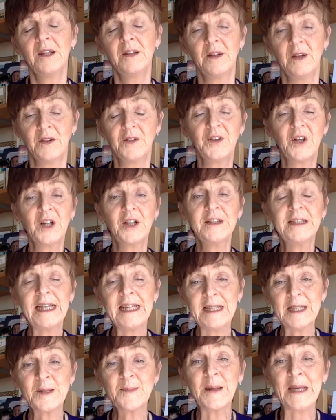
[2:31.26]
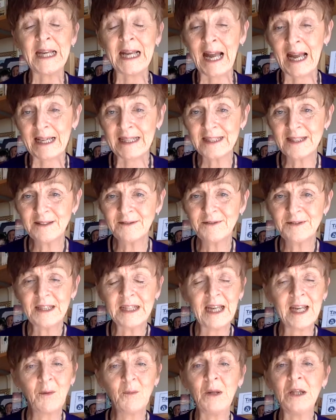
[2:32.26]
The third then is being active, and
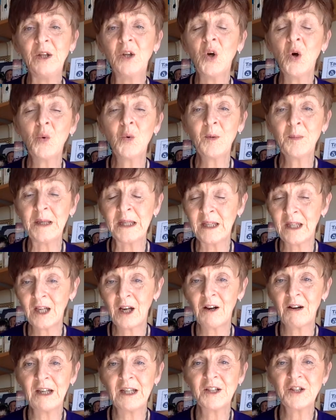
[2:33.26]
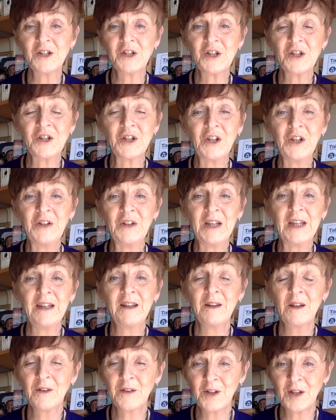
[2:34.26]
again we know we're being encouraged to do
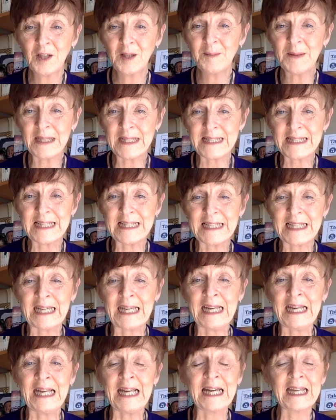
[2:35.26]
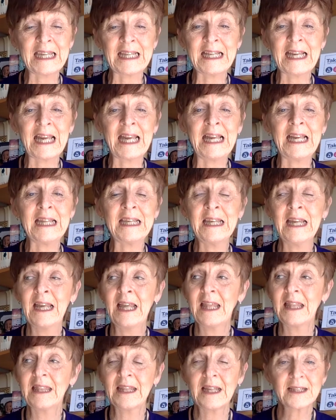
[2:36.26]
the 30 minutes a day, and again
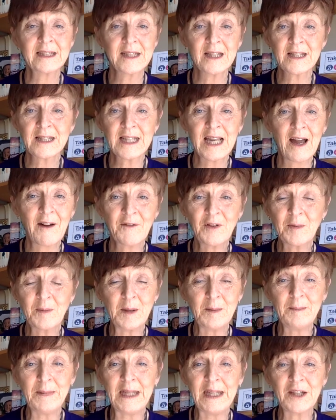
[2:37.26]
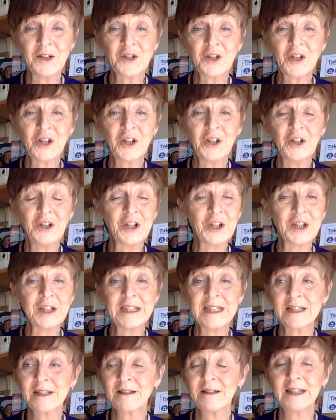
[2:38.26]
that doesn't have to be major. You could
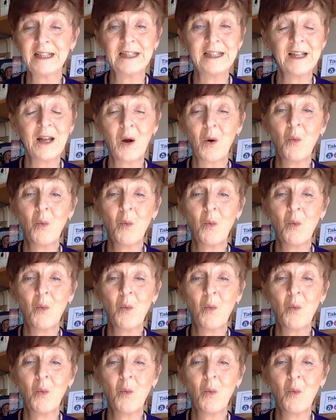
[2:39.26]
literally